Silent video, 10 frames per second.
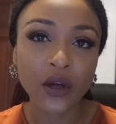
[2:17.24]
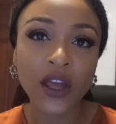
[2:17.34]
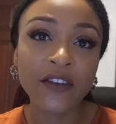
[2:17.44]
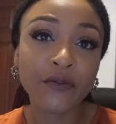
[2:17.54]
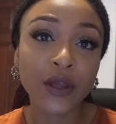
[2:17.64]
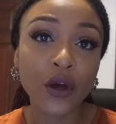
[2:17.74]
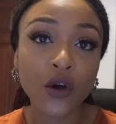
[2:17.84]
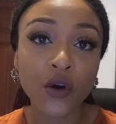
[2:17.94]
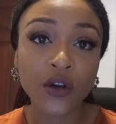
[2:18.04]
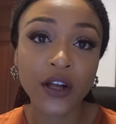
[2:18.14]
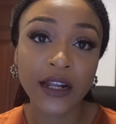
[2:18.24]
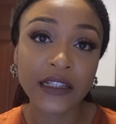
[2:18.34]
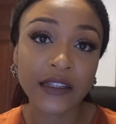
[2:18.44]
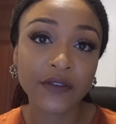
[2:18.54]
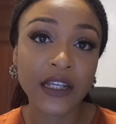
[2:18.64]
if we all
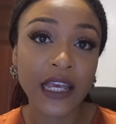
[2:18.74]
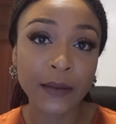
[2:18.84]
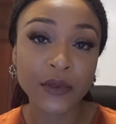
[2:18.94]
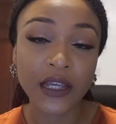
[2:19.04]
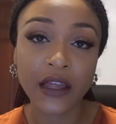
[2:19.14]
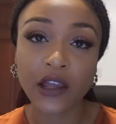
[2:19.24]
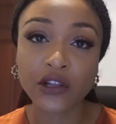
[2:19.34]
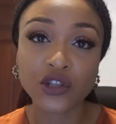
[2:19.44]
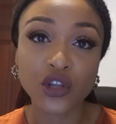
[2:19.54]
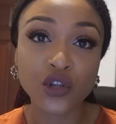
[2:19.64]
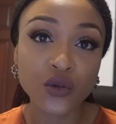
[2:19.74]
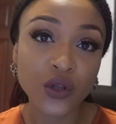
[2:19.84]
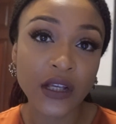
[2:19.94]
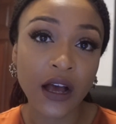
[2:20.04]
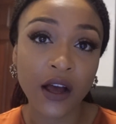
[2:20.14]
collectively came together to
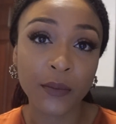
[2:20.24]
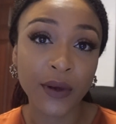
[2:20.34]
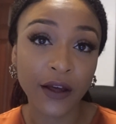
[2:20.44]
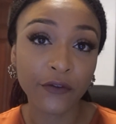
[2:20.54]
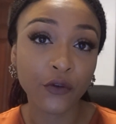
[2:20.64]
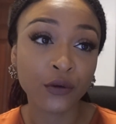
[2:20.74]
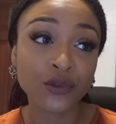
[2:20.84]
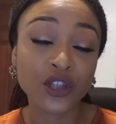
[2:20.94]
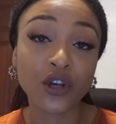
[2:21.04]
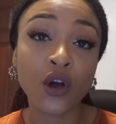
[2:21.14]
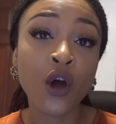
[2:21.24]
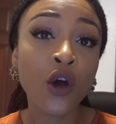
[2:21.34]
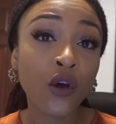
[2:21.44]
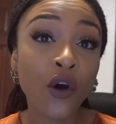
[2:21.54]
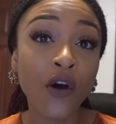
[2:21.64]
use our platforms to
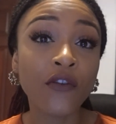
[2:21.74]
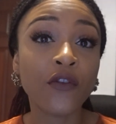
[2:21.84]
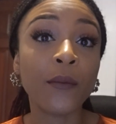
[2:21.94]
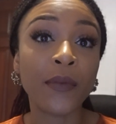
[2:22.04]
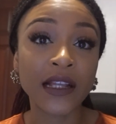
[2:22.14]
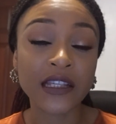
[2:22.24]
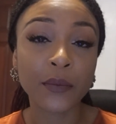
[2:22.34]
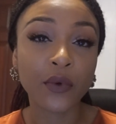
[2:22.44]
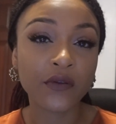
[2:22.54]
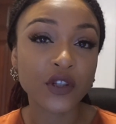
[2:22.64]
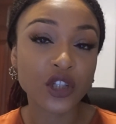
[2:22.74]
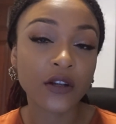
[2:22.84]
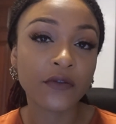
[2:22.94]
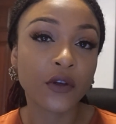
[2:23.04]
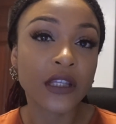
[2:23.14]
call for better
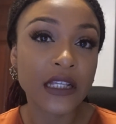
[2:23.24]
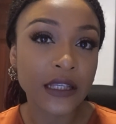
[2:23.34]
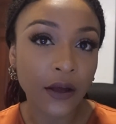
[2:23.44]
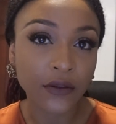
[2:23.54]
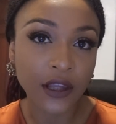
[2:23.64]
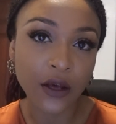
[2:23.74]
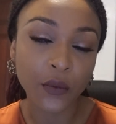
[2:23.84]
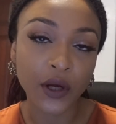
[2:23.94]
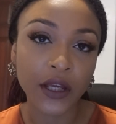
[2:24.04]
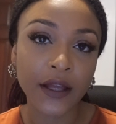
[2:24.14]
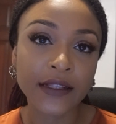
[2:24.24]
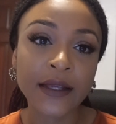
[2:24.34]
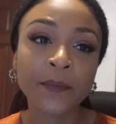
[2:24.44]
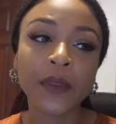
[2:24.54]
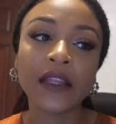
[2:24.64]
provision for these healthcare workers,
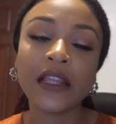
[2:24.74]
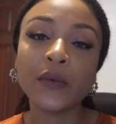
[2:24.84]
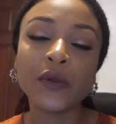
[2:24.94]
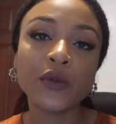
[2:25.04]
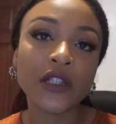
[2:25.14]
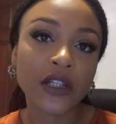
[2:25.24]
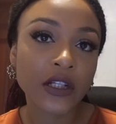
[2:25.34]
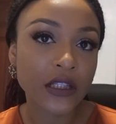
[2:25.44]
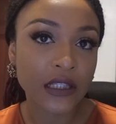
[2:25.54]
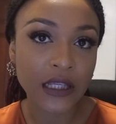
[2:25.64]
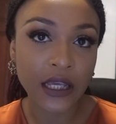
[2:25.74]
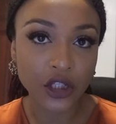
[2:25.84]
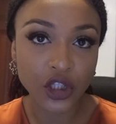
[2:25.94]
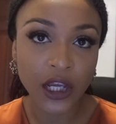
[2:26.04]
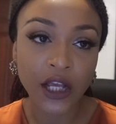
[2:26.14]
then we would start to
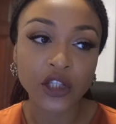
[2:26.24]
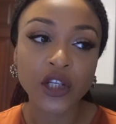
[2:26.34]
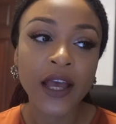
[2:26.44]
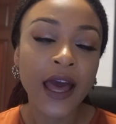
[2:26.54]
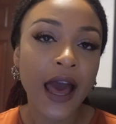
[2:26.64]
see a change.